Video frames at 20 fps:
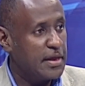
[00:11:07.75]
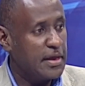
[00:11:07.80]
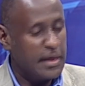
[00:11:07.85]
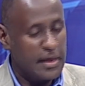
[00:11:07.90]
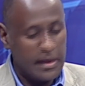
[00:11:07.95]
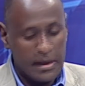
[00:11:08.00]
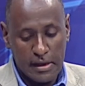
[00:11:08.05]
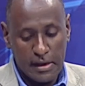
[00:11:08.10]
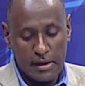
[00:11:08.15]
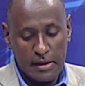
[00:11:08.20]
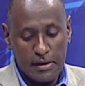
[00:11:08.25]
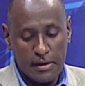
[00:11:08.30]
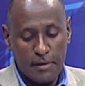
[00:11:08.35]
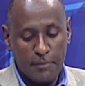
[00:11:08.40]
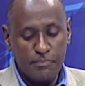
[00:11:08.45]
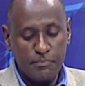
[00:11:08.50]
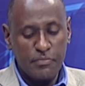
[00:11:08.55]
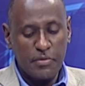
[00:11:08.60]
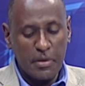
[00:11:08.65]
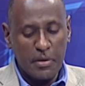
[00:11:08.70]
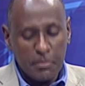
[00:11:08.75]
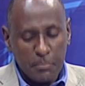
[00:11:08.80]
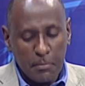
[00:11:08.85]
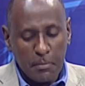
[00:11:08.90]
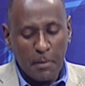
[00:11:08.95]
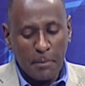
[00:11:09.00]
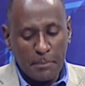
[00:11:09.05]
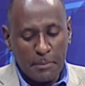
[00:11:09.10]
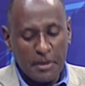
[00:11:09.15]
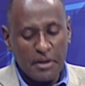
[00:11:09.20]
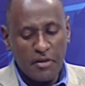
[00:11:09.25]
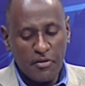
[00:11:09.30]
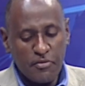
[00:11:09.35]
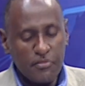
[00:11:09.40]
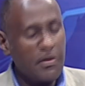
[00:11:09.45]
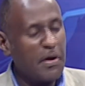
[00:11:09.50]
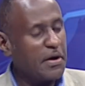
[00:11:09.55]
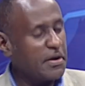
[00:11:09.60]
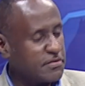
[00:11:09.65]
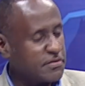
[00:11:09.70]
But as
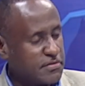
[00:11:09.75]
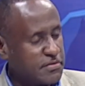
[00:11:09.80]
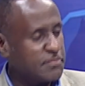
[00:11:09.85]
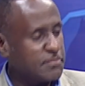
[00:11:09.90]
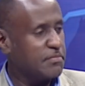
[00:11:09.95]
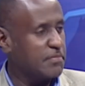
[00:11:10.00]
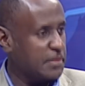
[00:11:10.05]
far as